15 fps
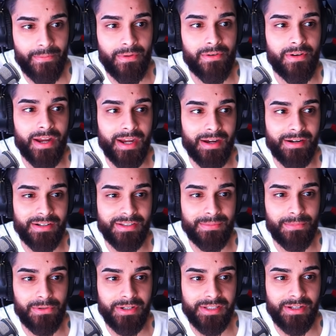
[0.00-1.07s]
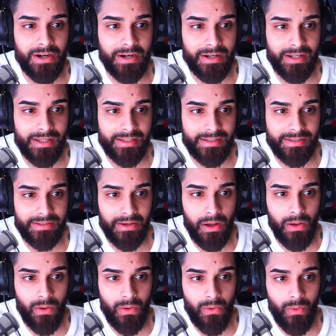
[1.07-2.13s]
one right here. Tomoe's Darkness.
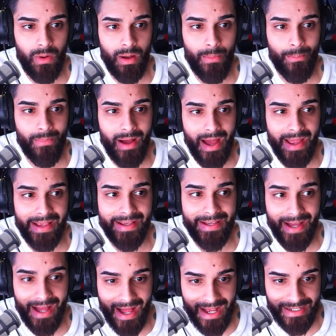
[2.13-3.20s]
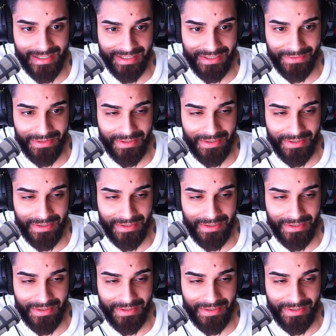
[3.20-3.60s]
Oh my gosh, this one's